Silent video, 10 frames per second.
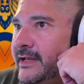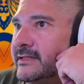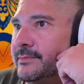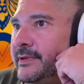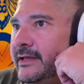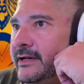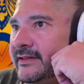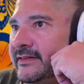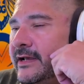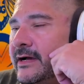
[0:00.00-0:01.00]
intubated
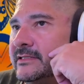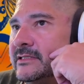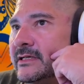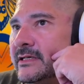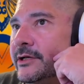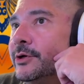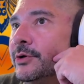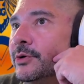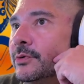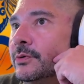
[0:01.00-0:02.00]
in the
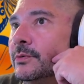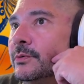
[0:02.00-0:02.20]
ICU,